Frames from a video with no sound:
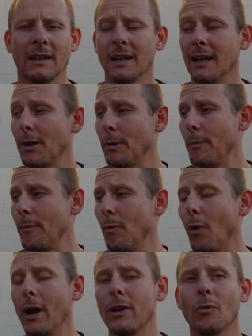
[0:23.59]

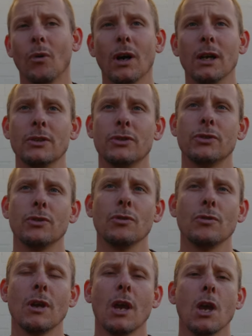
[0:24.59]
Um, one was
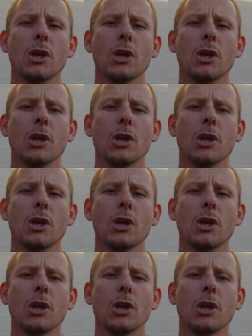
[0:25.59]
to